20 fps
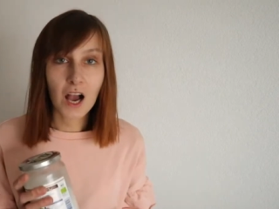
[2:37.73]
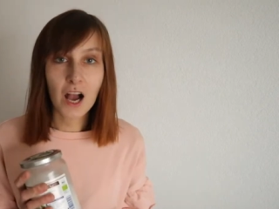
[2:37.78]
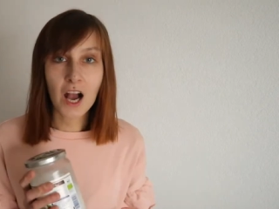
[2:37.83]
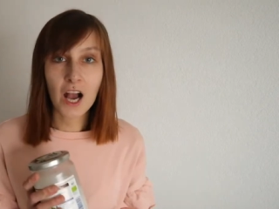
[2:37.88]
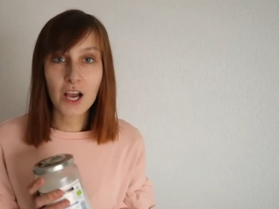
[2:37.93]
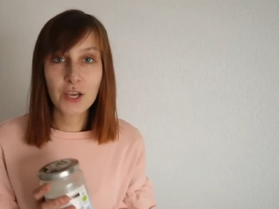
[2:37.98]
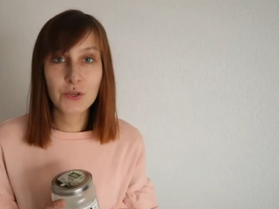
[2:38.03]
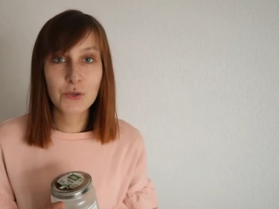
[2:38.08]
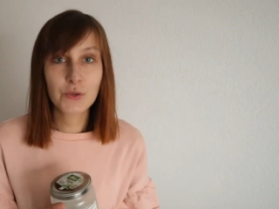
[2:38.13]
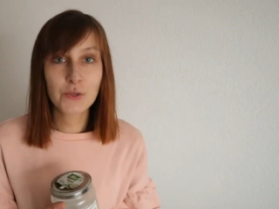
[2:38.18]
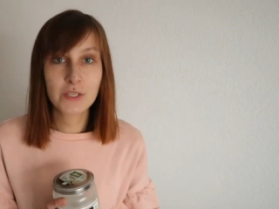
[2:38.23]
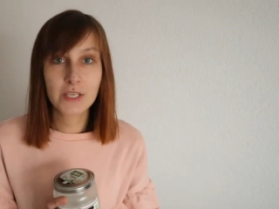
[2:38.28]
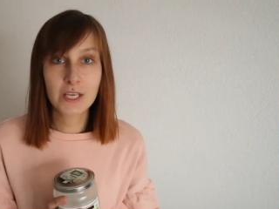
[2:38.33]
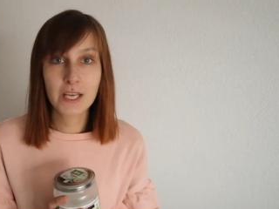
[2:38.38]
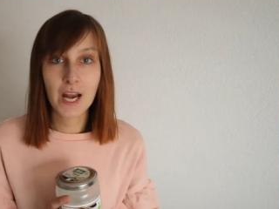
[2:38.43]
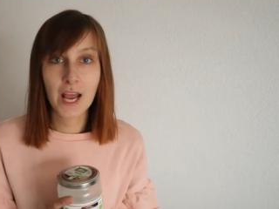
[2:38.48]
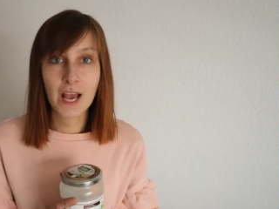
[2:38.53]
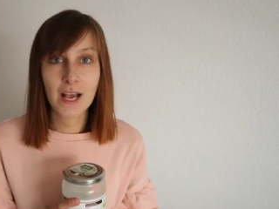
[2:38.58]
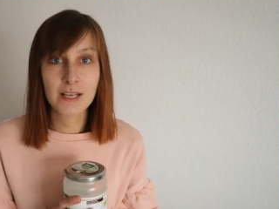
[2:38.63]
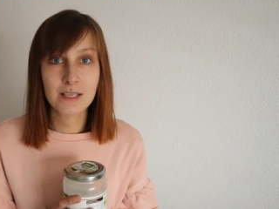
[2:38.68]
I use
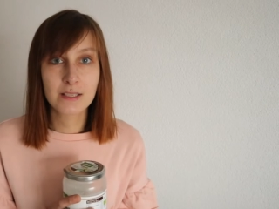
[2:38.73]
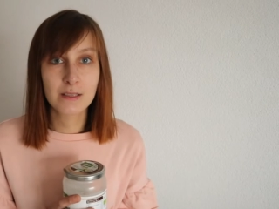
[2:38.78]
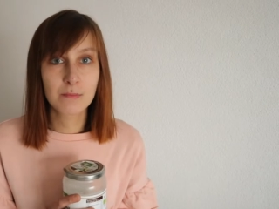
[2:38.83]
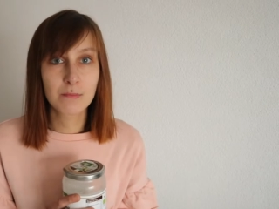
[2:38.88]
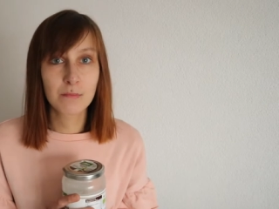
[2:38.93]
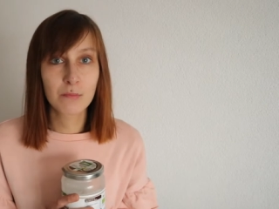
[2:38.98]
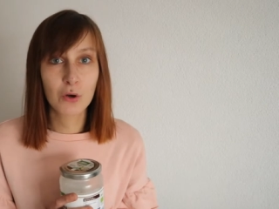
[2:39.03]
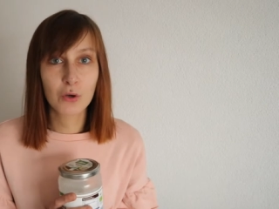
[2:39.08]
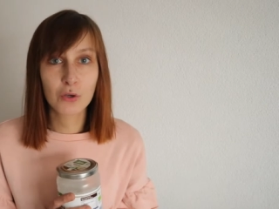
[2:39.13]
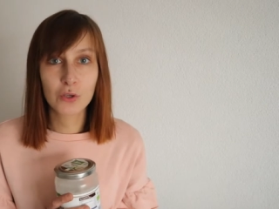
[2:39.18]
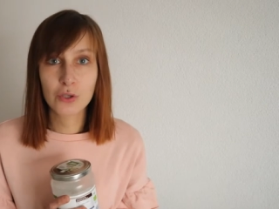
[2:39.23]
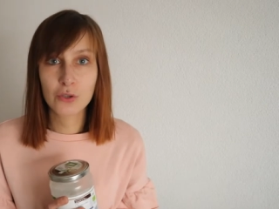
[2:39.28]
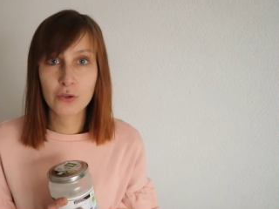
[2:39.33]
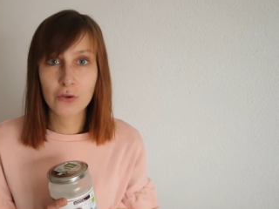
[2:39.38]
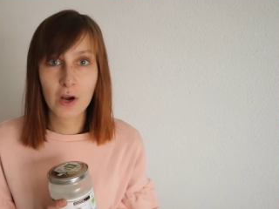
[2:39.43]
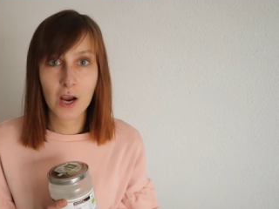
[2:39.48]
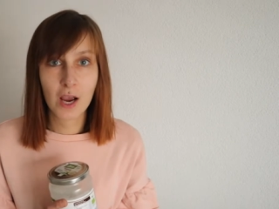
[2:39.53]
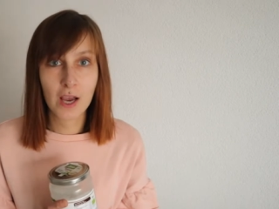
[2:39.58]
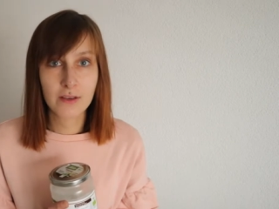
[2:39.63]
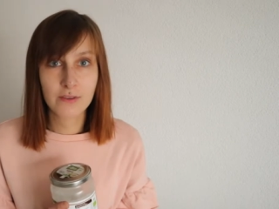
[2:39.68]
it as a
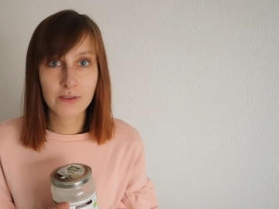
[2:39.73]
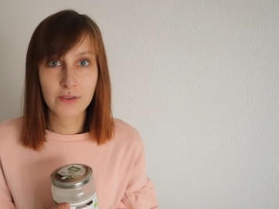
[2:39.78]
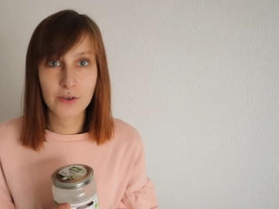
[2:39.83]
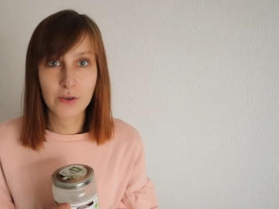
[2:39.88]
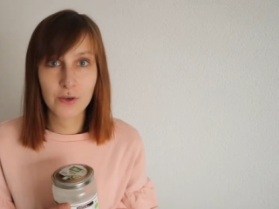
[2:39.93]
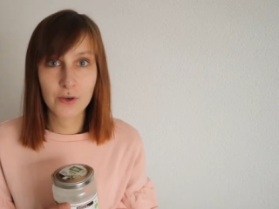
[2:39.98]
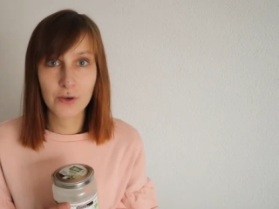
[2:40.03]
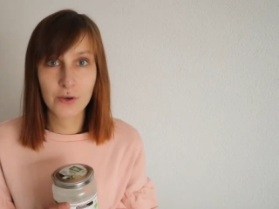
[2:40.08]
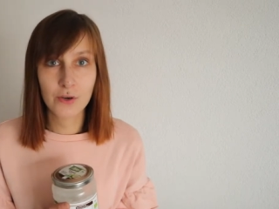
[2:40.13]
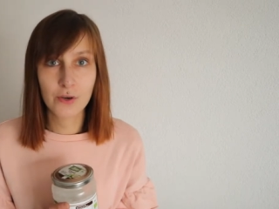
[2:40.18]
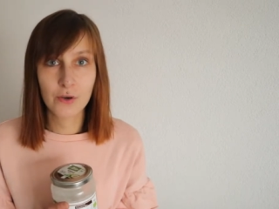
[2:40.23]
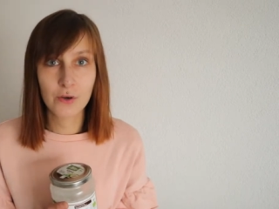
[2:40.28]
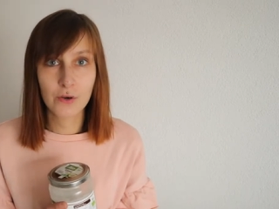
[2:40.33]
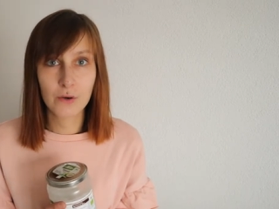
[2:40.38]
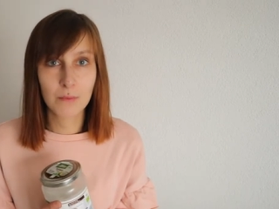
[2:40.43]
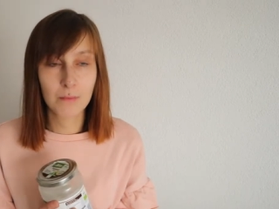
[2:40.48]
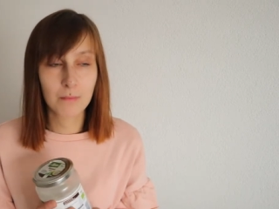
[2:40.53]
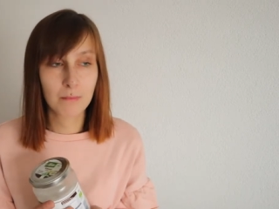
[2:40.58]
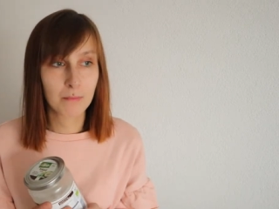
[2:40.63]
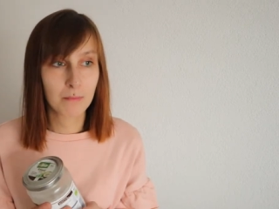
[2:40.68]

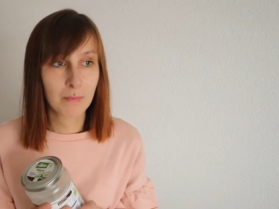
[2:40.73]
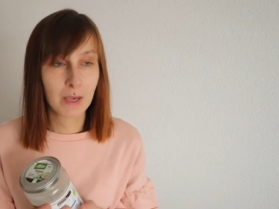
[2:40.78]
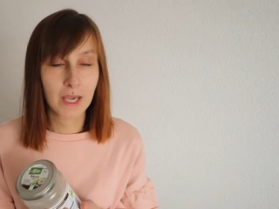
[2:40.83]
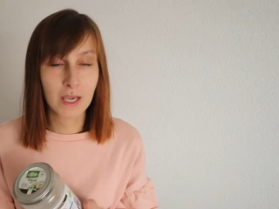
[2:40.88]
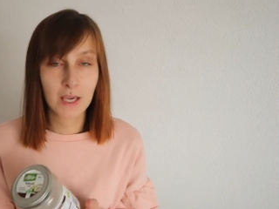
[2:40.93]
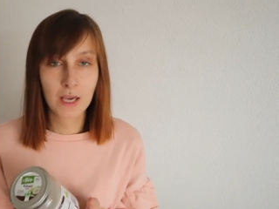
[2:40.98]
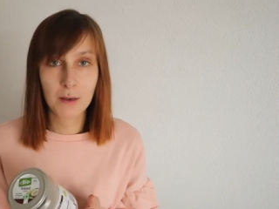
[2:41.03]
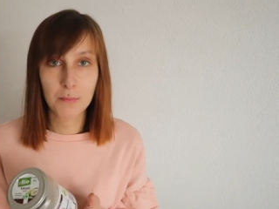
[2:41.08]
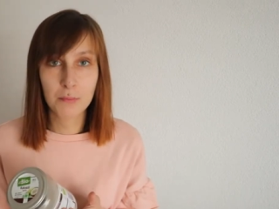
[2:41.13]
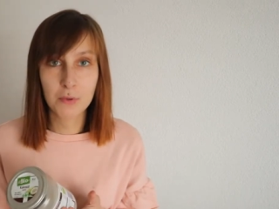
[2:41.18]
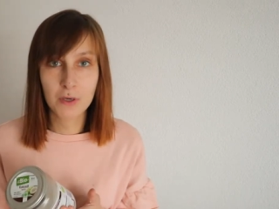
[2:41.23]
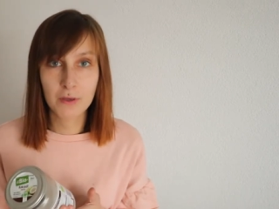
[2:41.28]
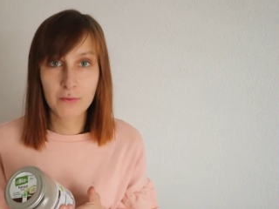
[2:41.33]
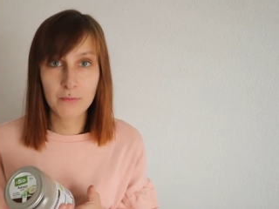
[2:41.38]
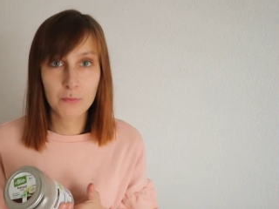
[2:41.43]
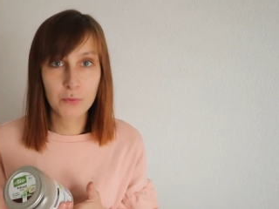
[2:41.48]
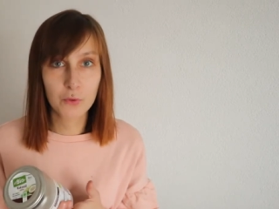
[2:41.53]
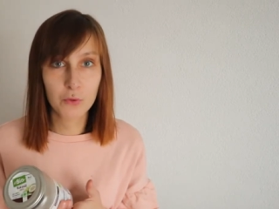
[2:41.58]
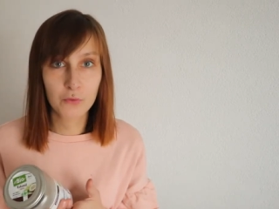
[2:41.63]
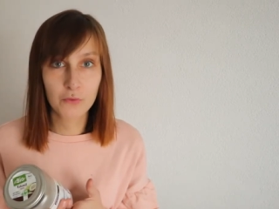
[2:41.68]
moisturizer makeup
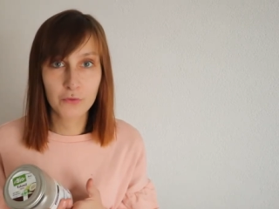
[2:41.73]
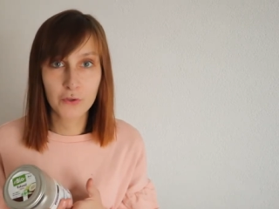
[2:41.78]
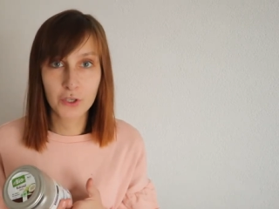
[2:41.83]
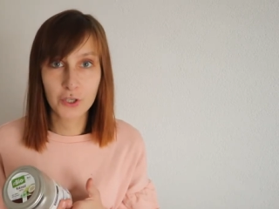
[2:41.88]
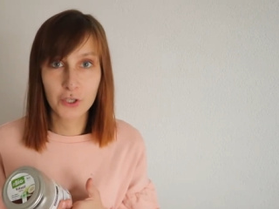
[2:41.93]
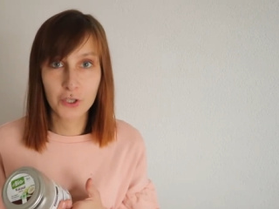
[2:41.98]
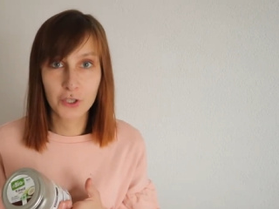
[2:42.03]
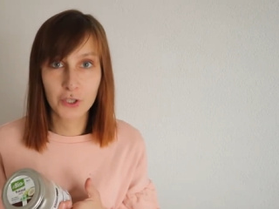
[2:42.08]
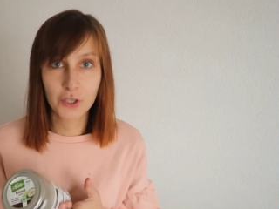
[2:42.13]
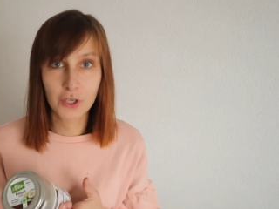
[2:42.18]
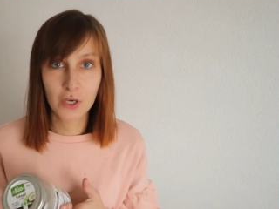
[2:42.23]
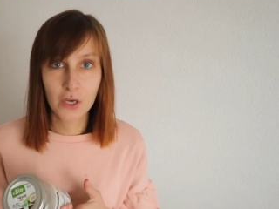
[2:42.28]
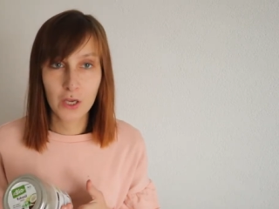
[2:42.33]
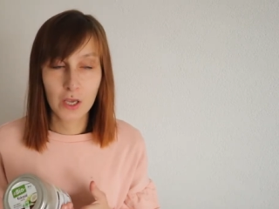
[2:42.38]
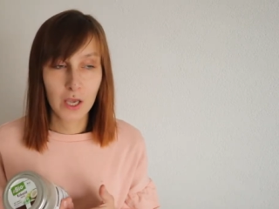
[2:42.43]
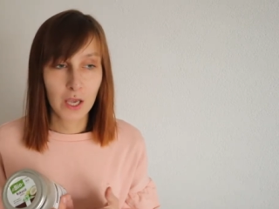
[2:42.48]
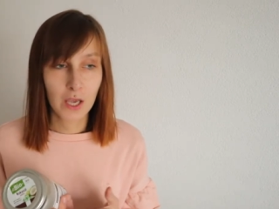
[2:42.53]
remover,